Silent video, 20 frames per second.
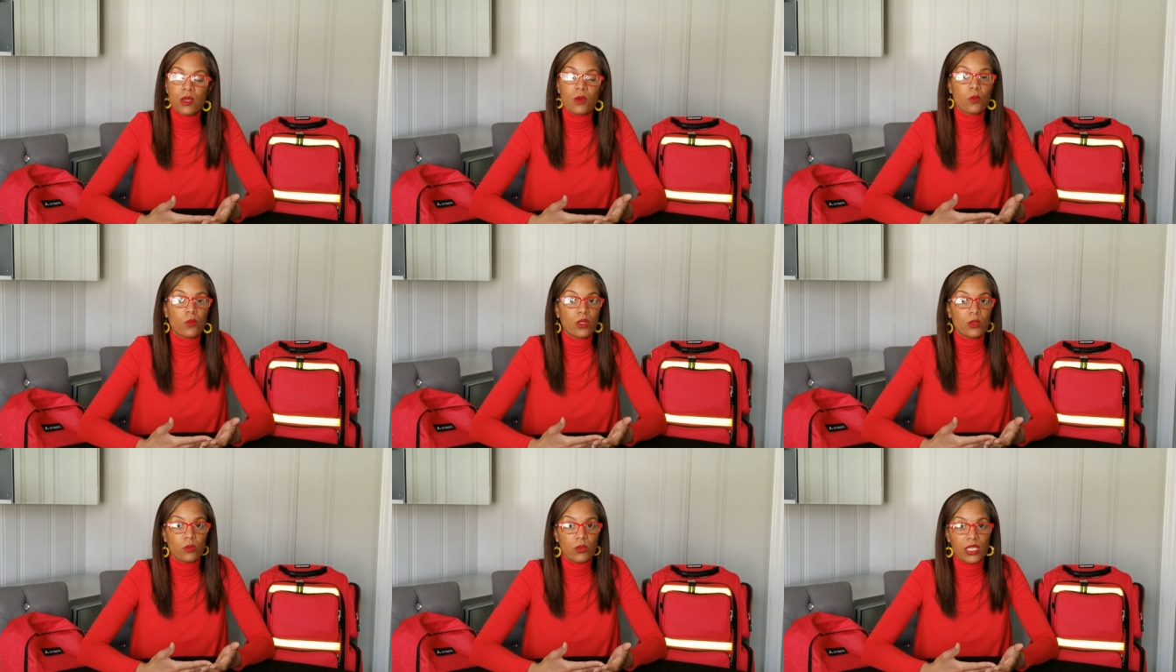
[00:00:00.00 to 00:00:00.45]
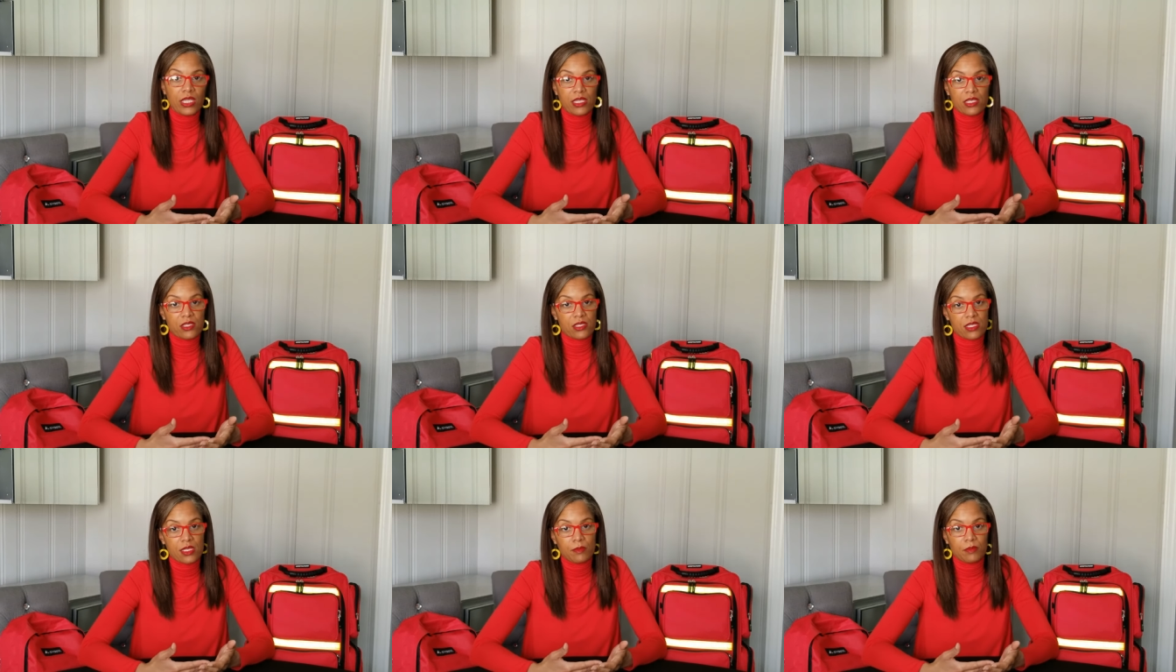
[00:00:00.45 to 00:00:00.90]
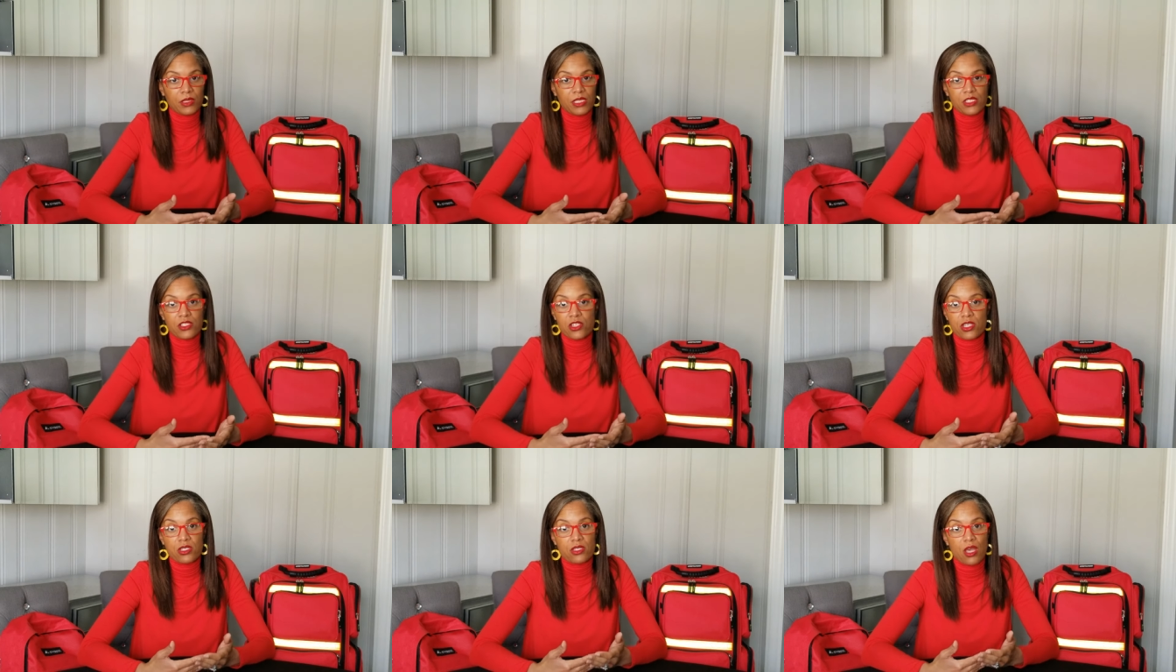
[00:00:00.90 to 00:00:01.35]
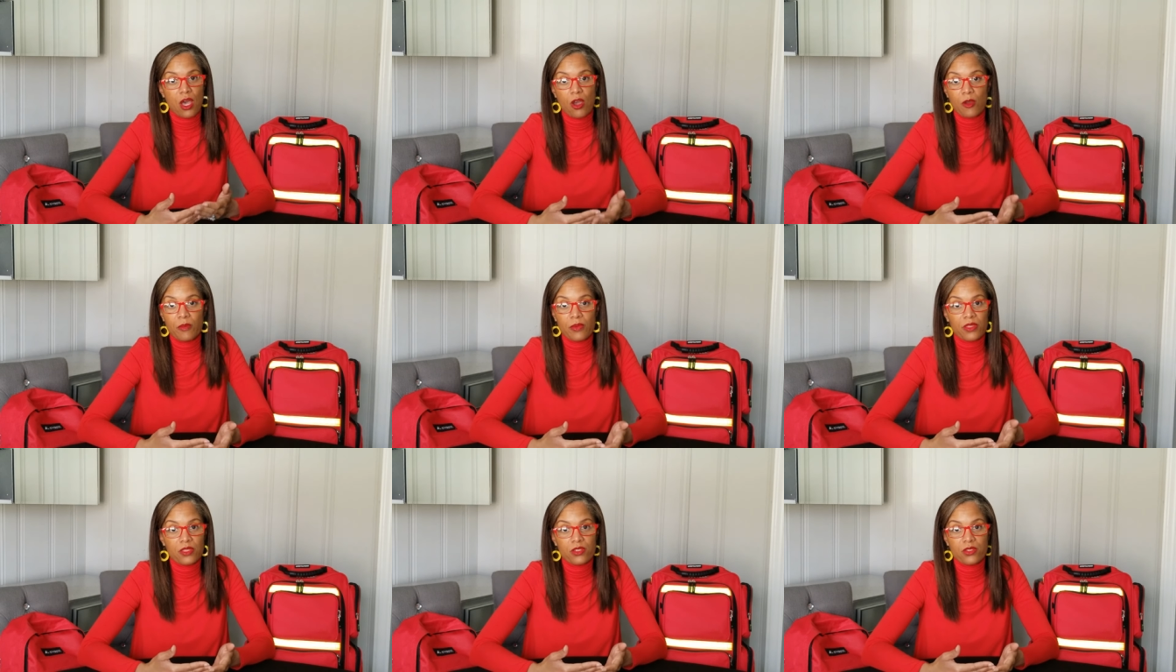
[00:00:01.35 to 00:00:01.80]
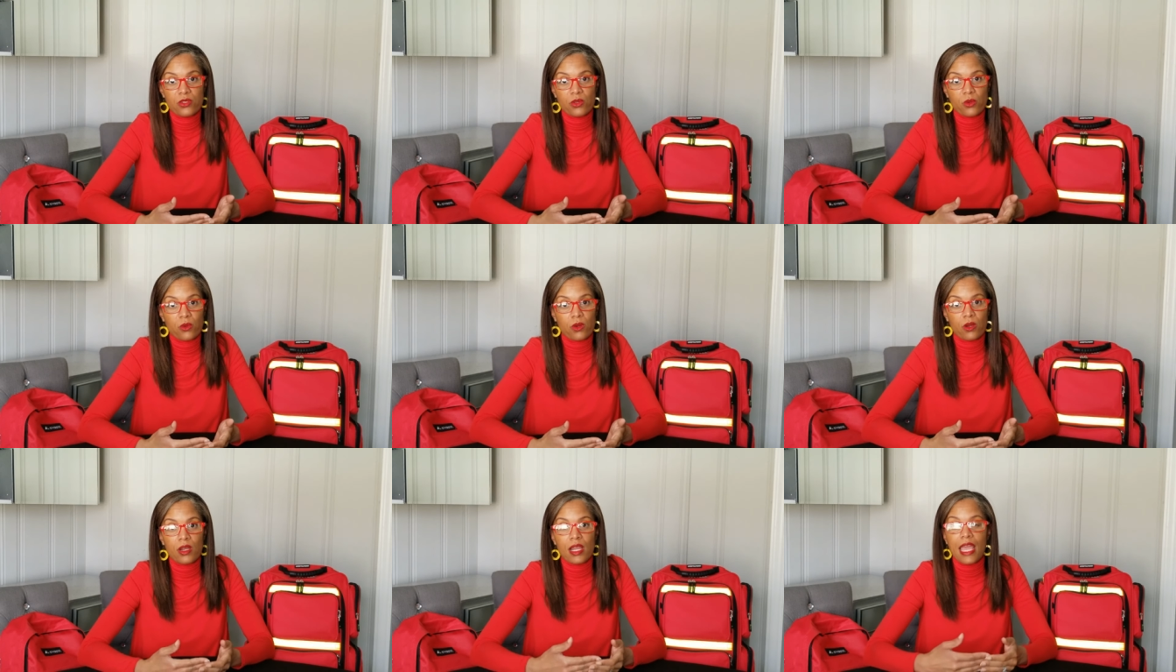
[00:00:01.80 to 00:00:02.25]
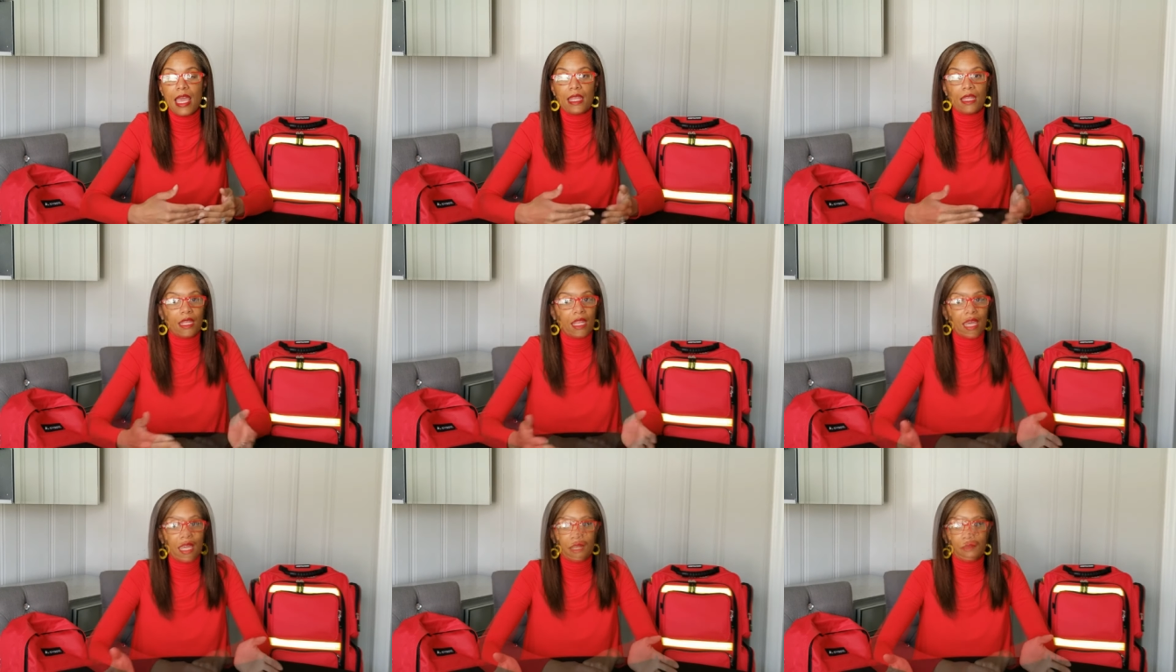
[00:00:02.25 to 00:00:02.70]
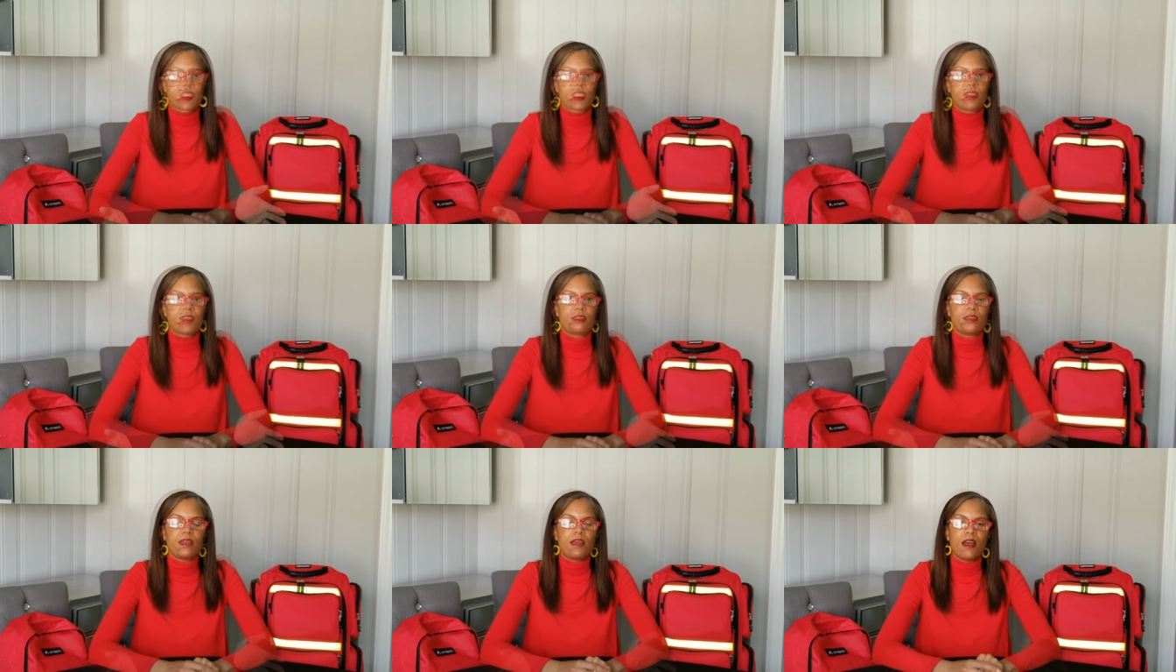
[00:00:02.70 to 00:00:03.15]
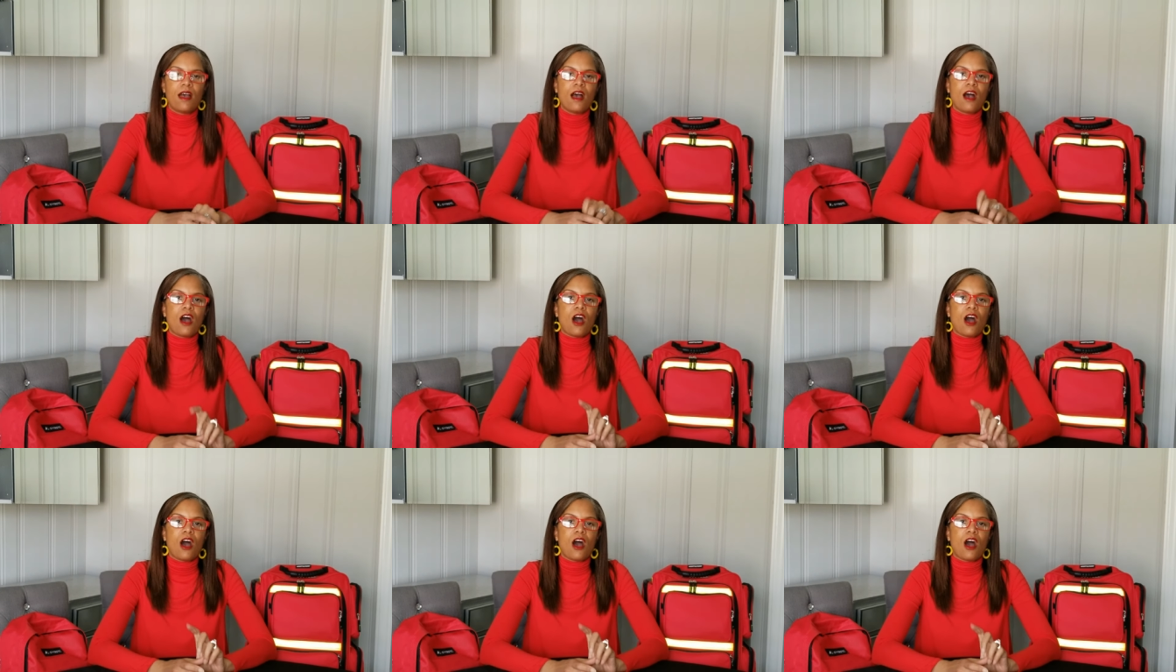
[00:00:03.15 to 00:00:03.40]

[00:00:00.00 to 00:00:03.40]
when we could simply just open the door and let them out.